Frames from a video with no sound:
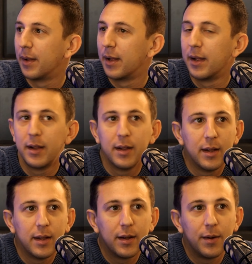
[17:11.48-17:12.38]
when, if they
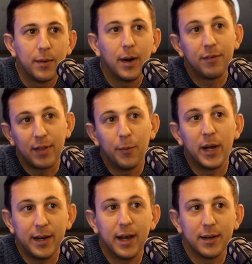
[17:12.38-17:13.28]
win? You know well, if I mean? they
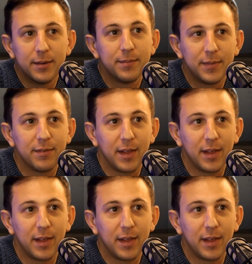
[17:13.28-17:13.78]
win, yeah. yeah. If they